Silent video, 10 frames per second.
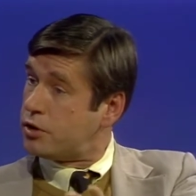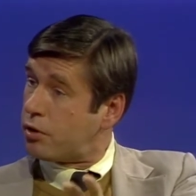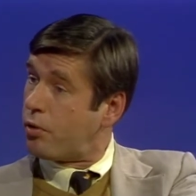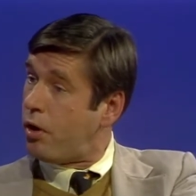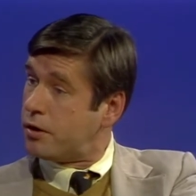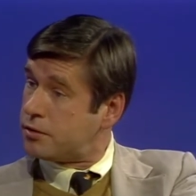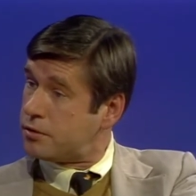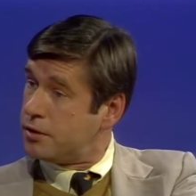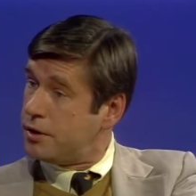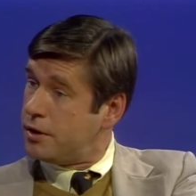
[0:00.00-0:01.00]
across
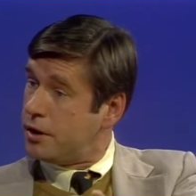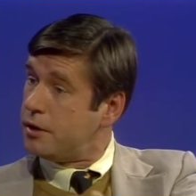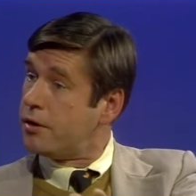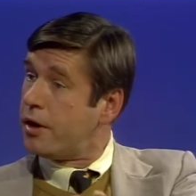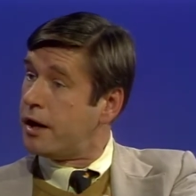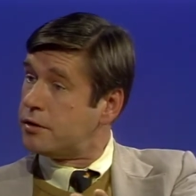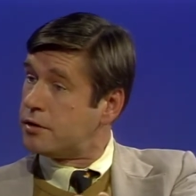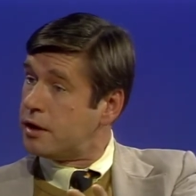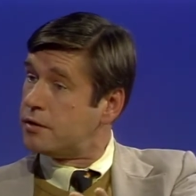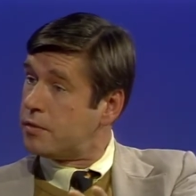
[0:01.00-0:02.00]
in the United
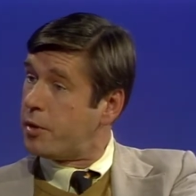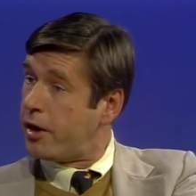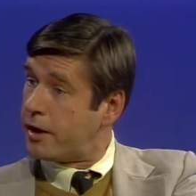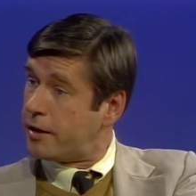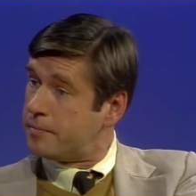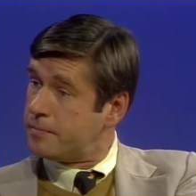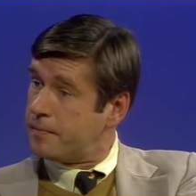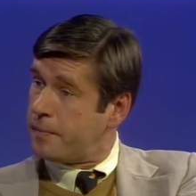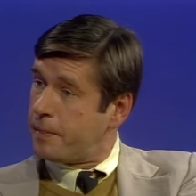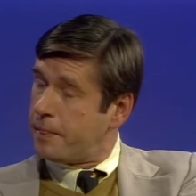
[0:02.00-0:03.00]
States of America. Does
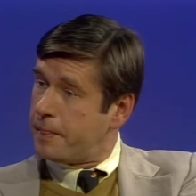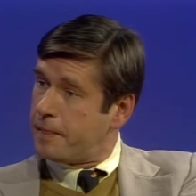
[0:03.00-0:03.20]
money have to